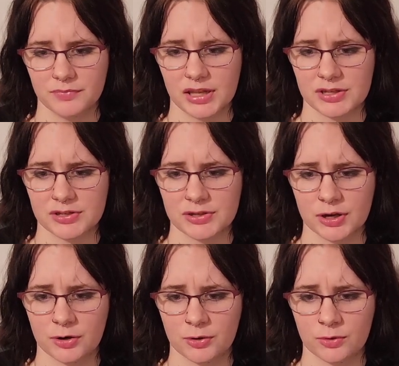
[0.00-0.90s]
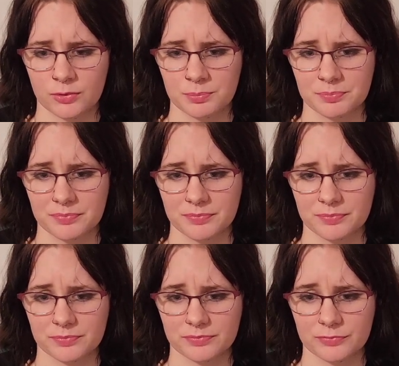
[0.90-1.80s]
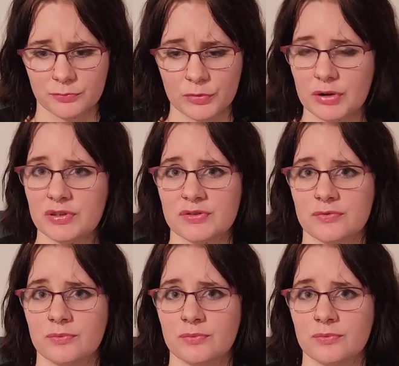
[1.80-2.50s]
And so one of his